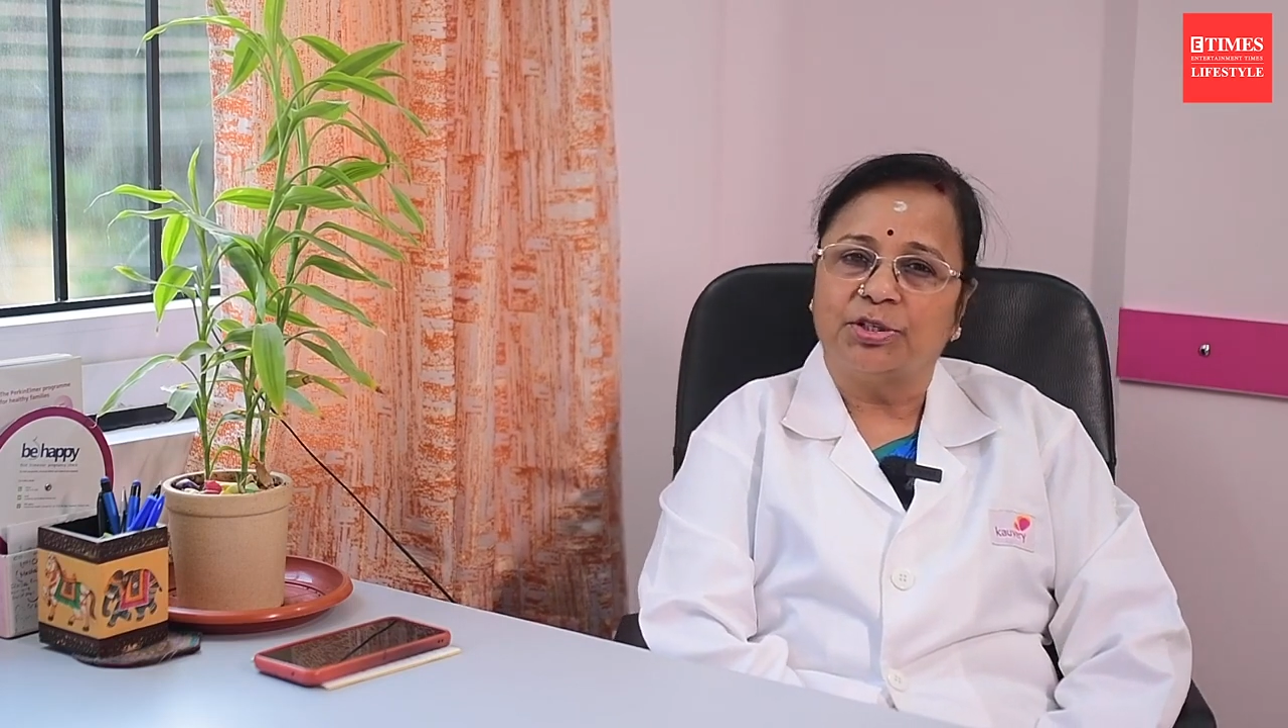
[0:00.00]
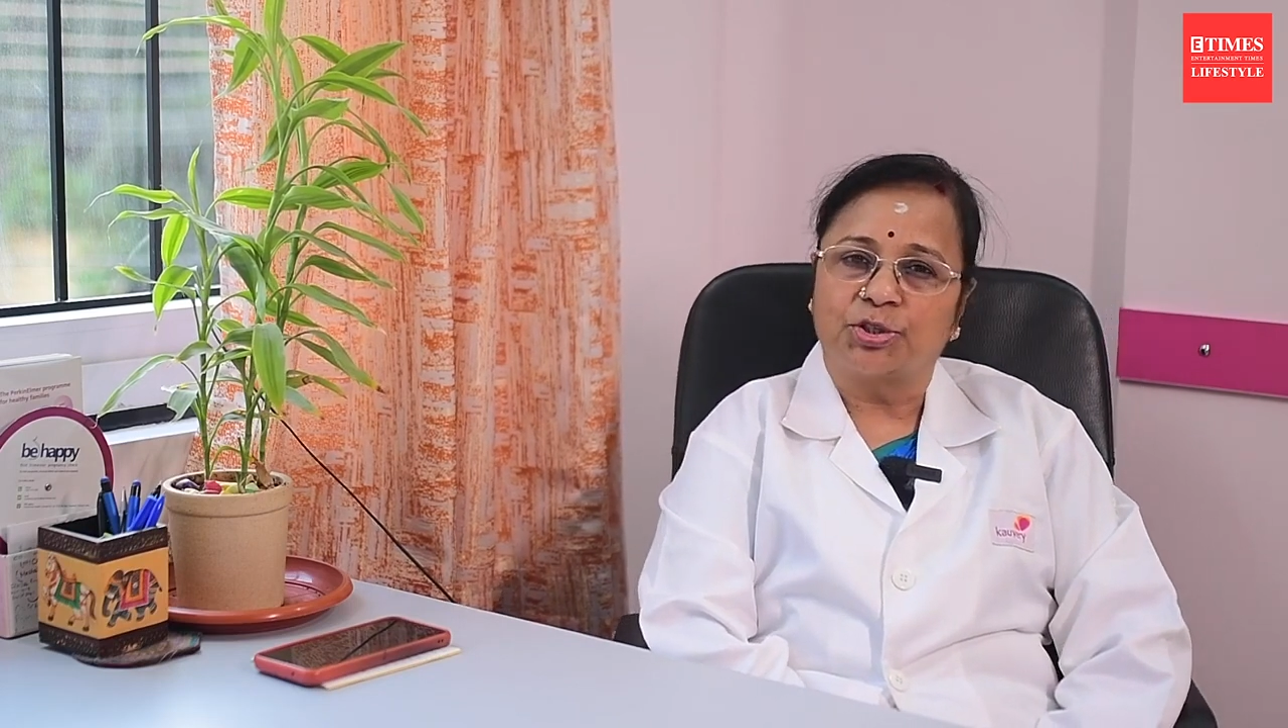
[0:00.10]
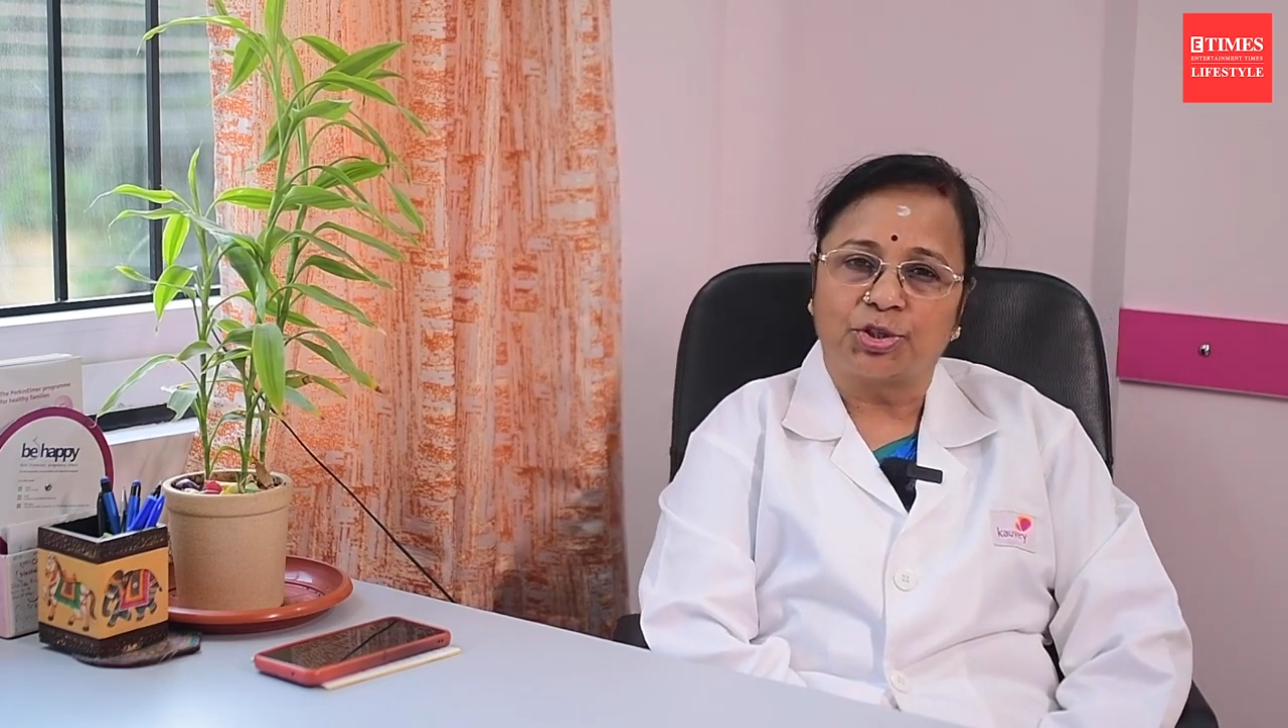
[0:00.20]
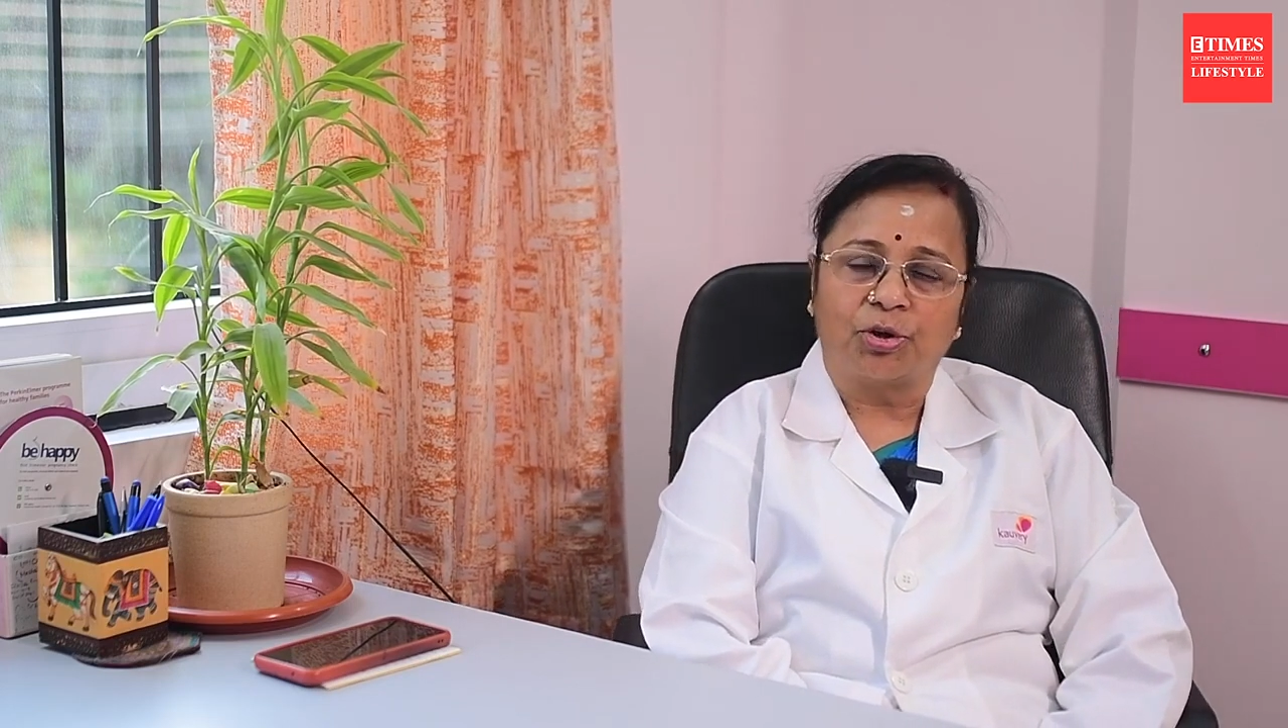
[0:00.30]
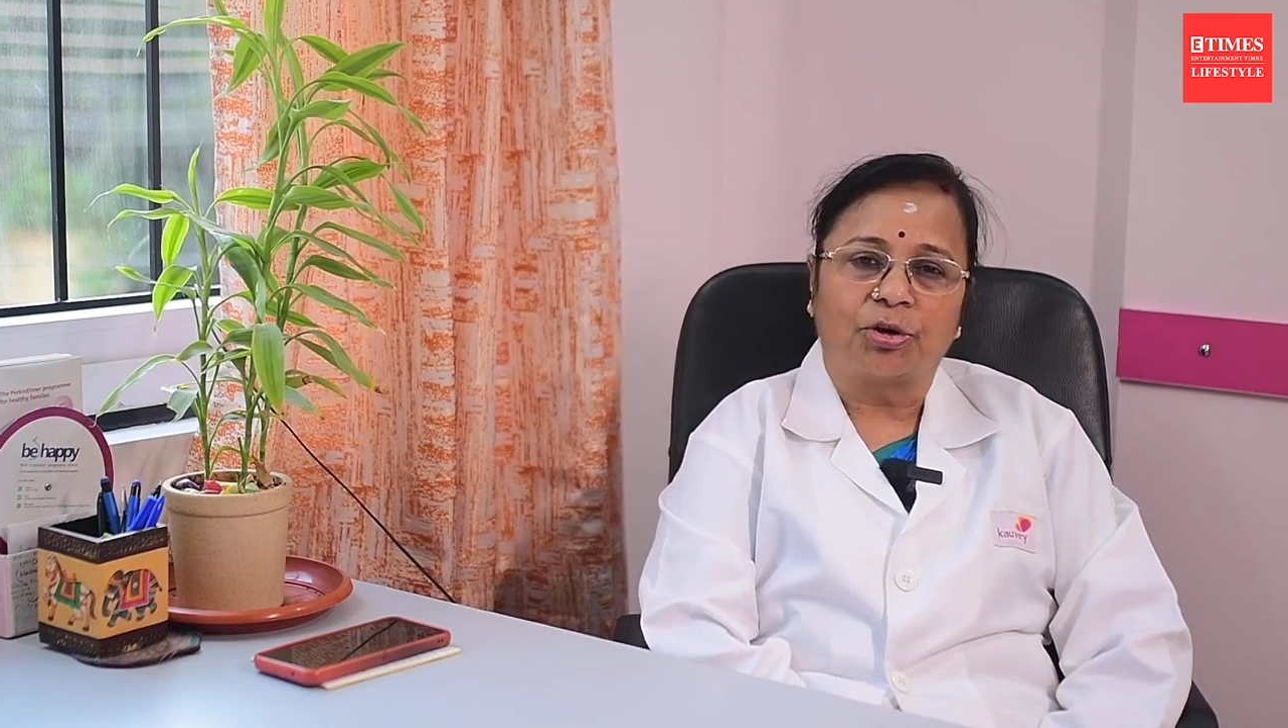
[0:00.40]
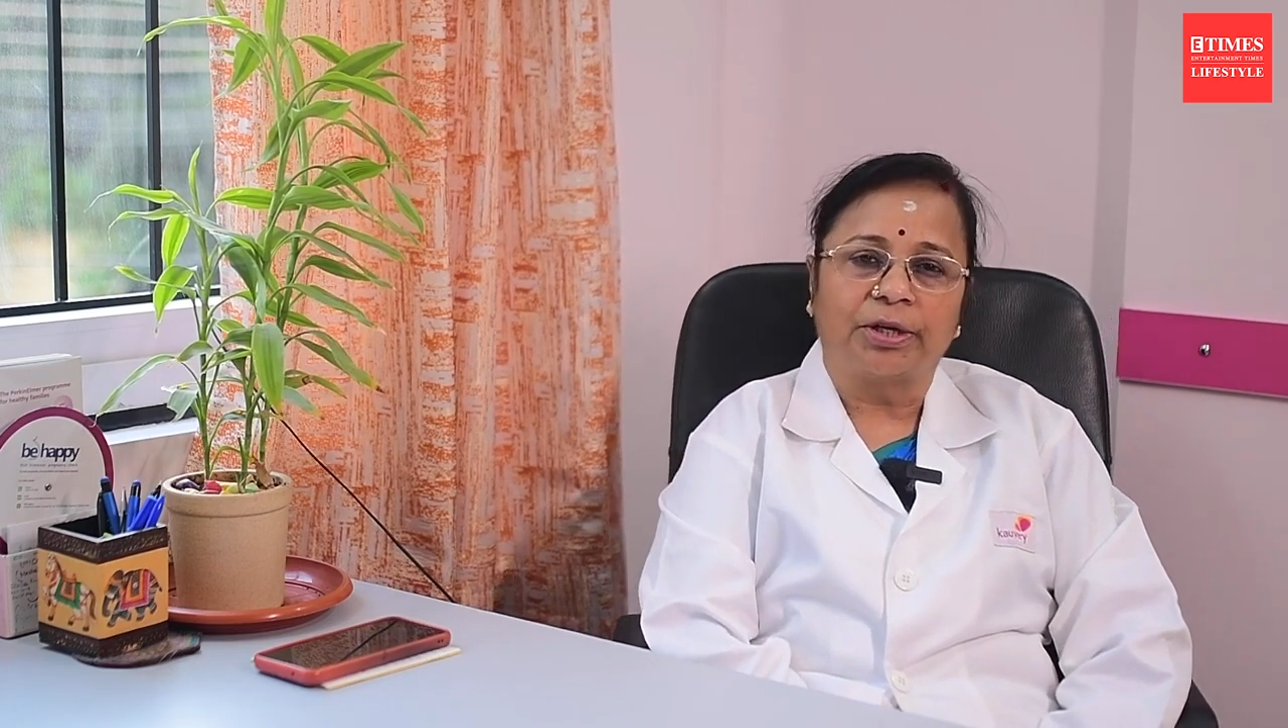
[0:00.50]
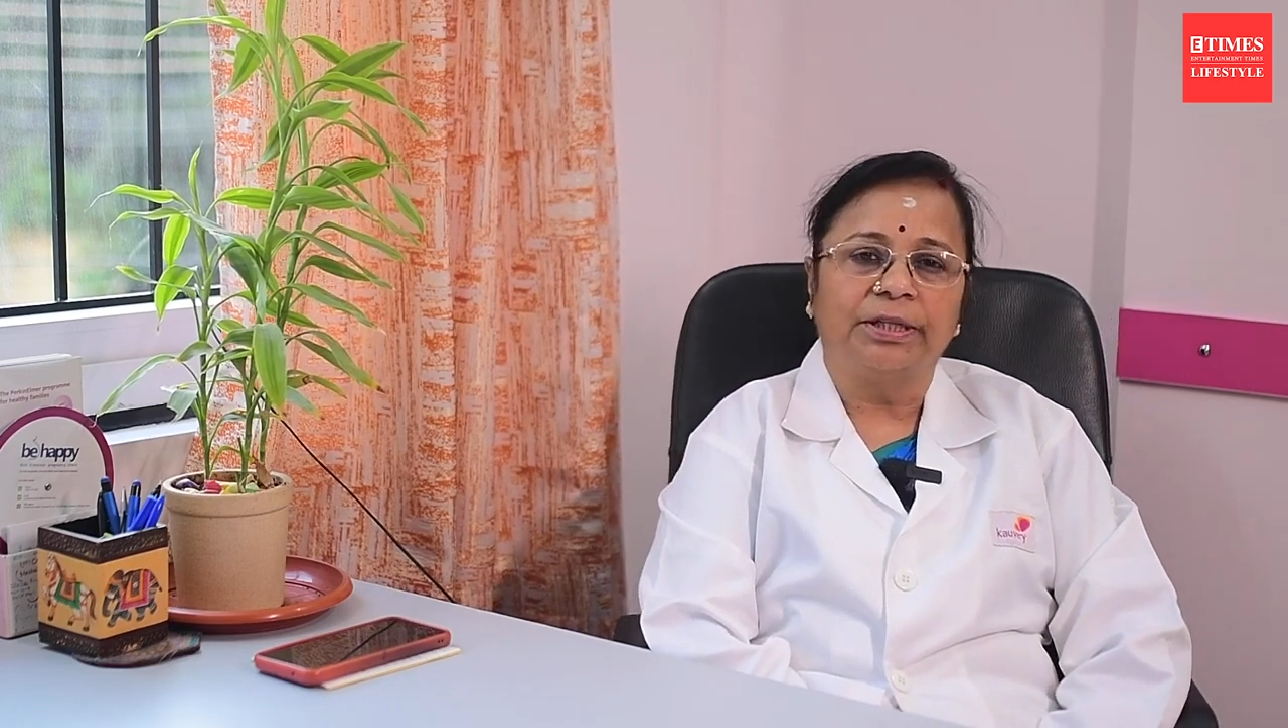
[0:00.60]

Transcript: is short